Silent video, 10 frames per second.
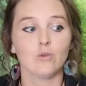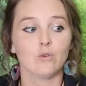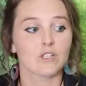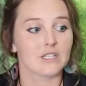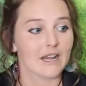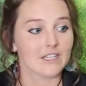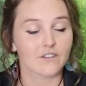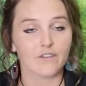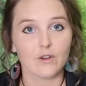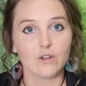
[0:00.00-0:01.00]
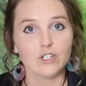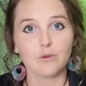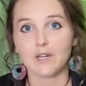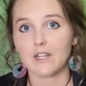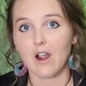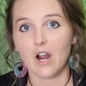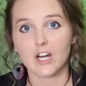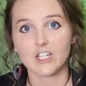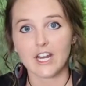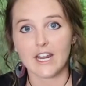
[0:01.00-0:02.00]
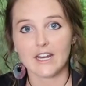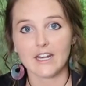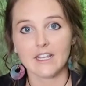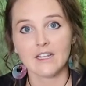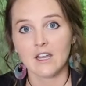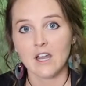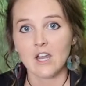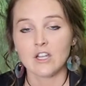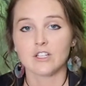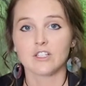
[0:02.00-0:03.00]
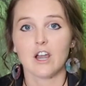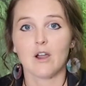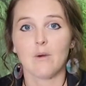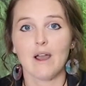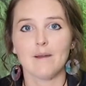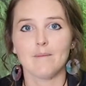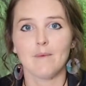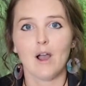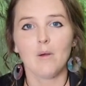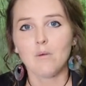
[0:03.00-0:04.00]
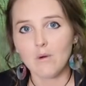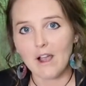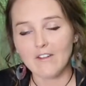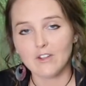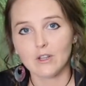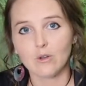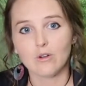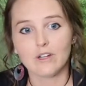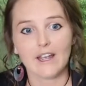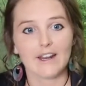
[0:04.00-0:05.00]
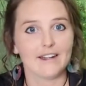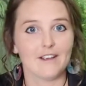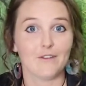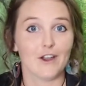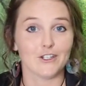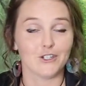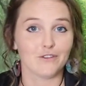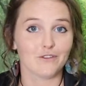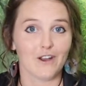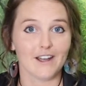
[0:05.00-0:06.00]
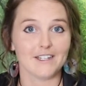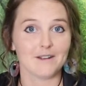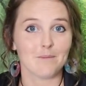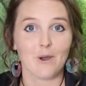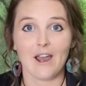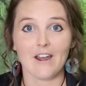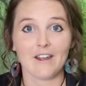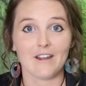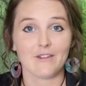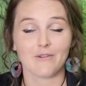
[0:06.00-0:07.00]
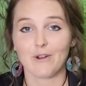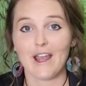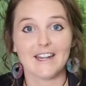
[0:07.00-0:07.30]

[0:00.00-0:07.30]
your snake's food to encourage eating. So I will have a look, and if I do find it through